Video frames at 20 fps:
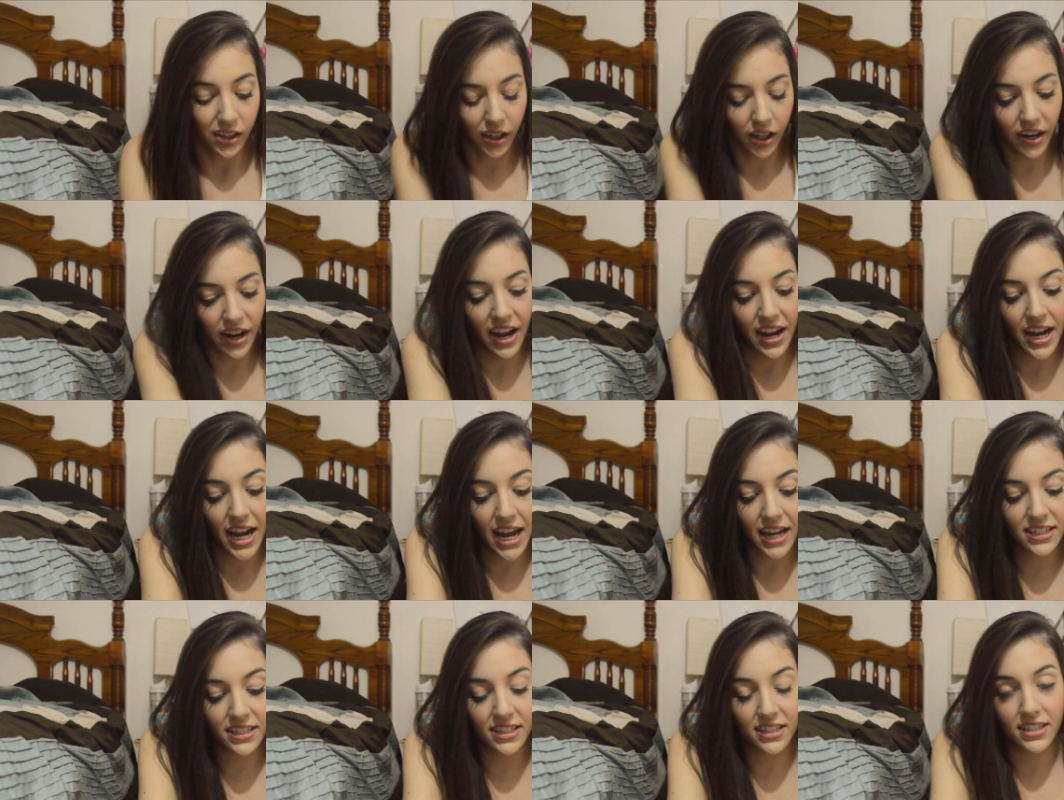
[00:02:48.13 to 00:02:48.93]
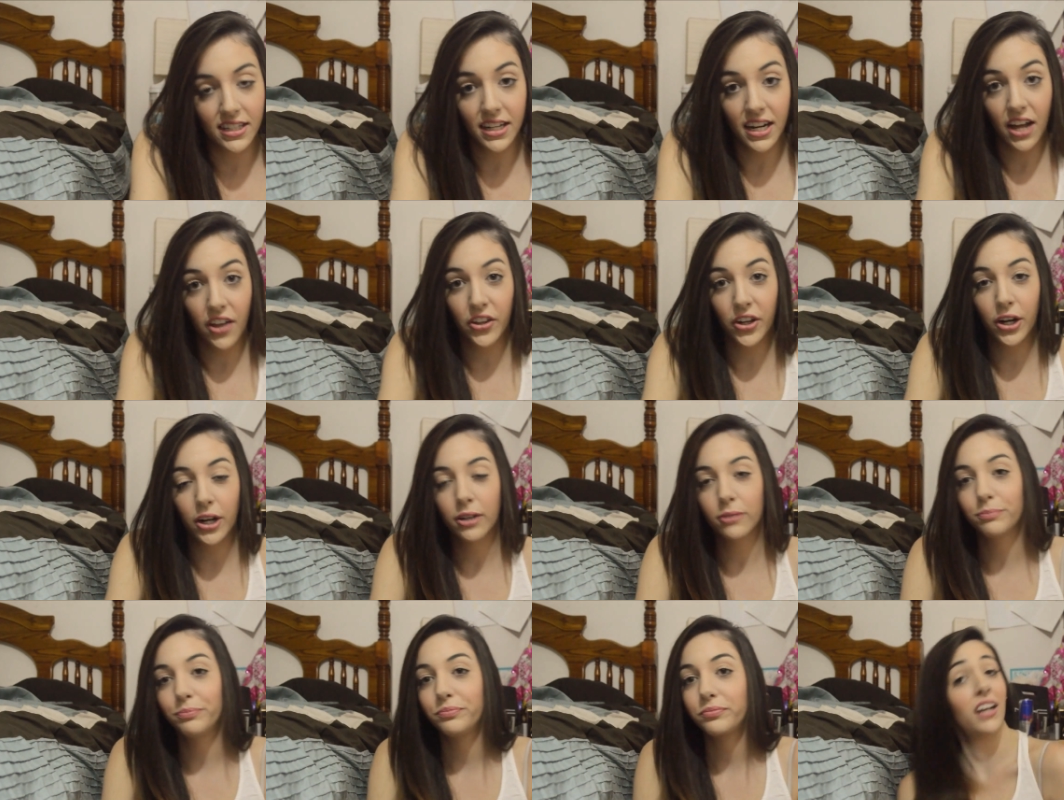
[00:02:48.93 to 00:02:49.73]
All right, next is another
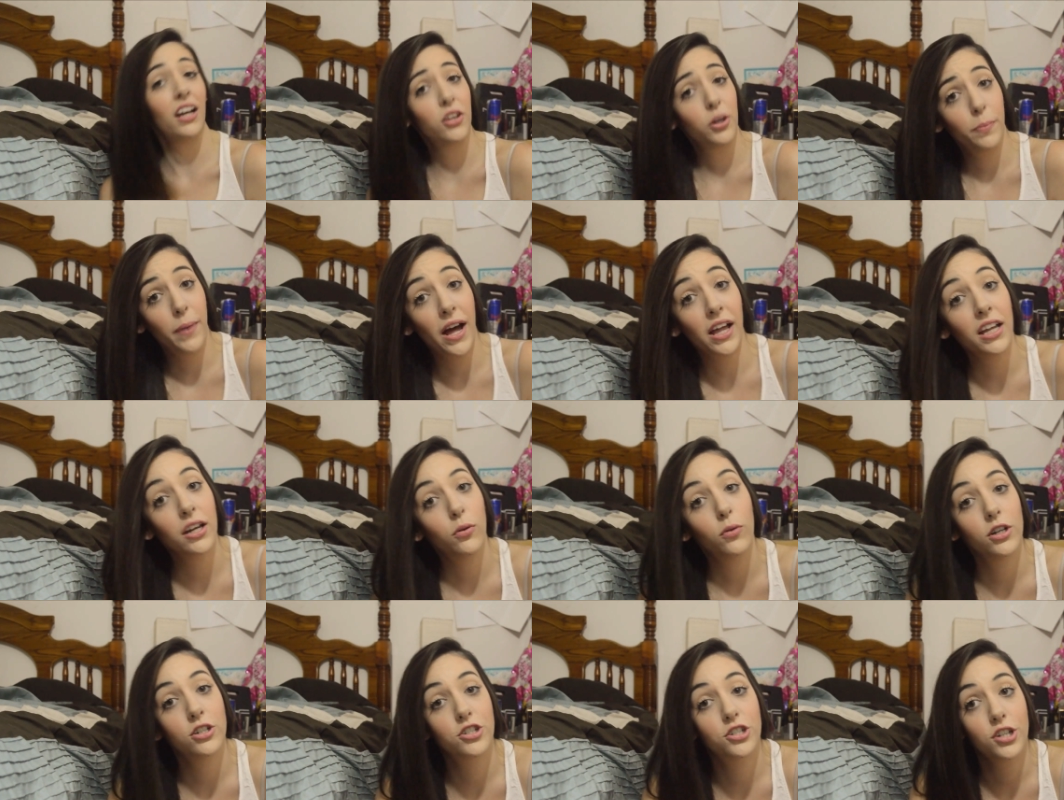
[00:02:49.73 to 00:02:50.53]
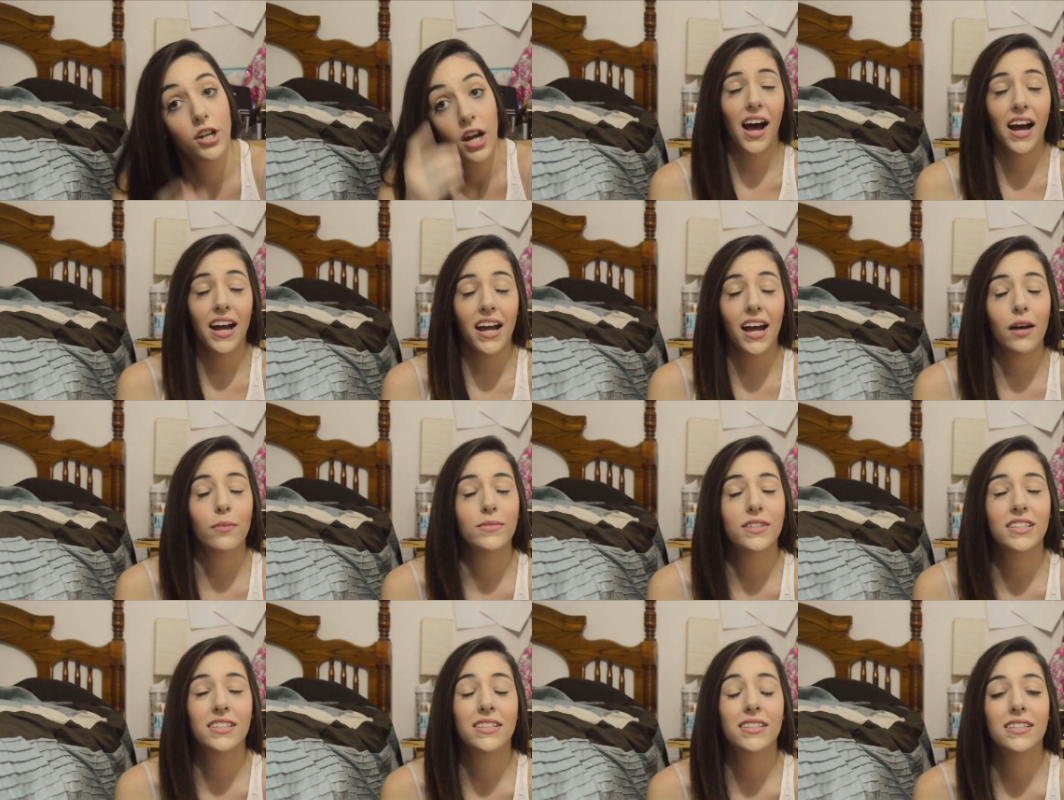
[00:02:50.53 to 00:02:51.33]
another palette, which I am
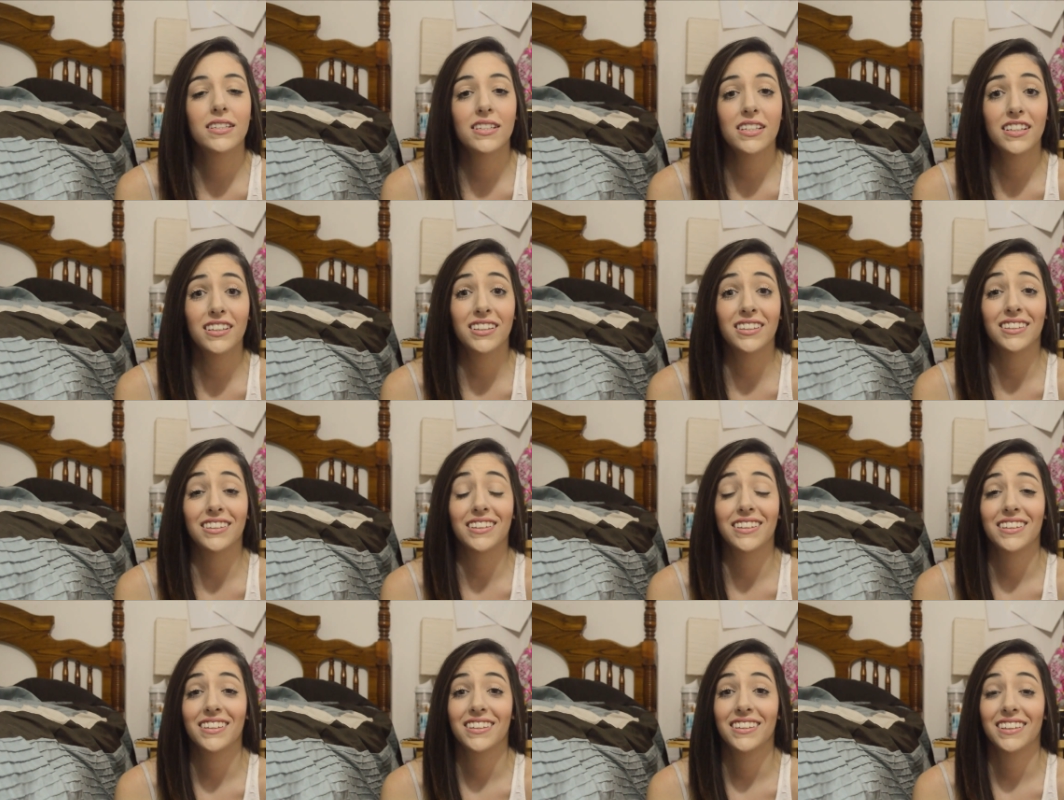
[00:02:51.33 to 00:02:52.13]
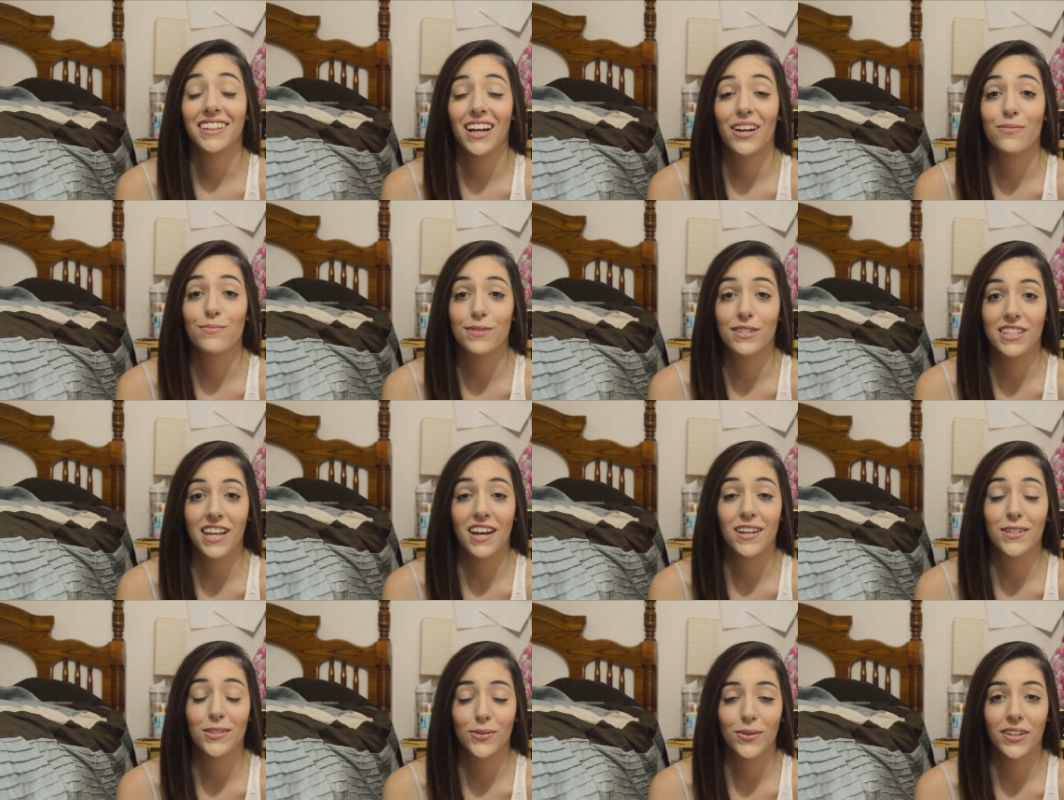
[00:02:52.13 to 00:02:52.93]
still
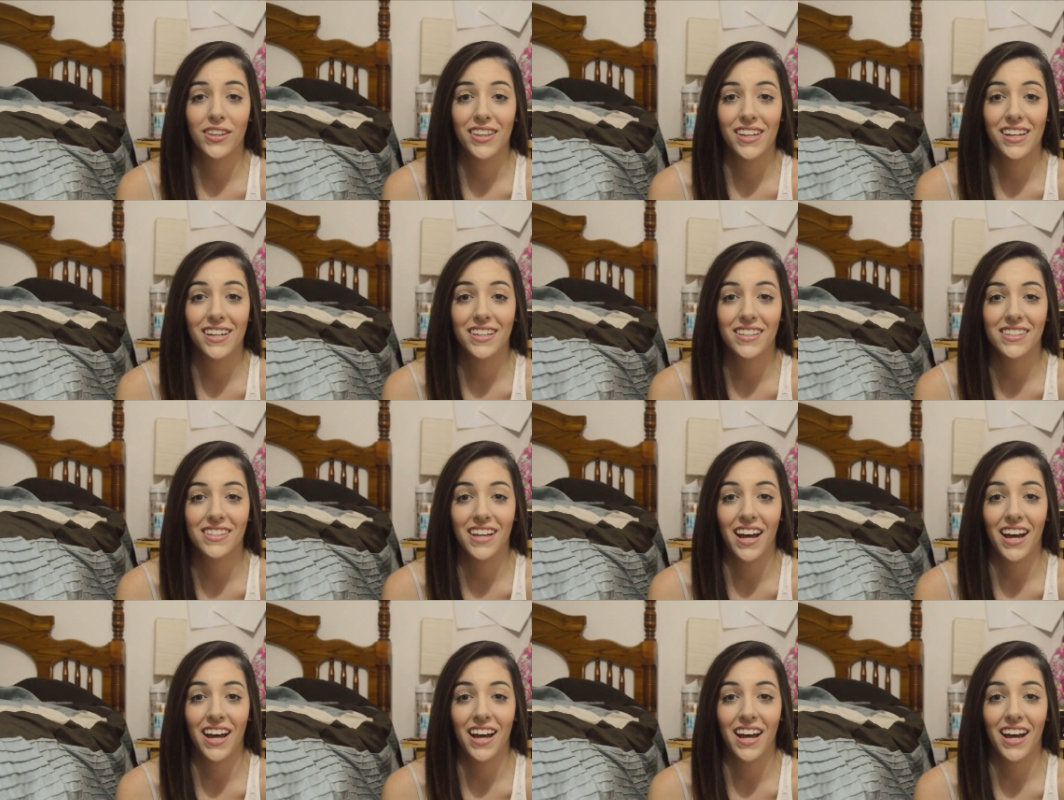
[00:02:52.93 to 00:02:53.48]
obsessed with this.